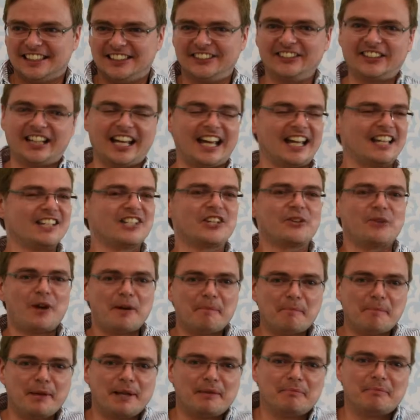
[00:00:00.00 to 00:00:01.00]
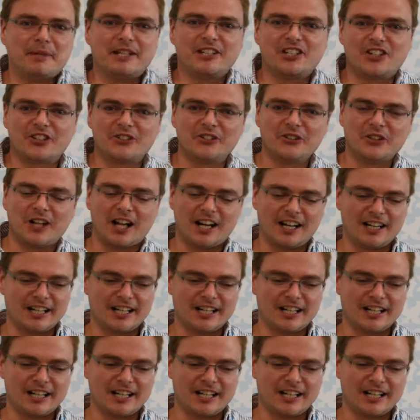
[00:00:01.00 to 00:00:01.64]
Okay, so I'm Ben Mitchell.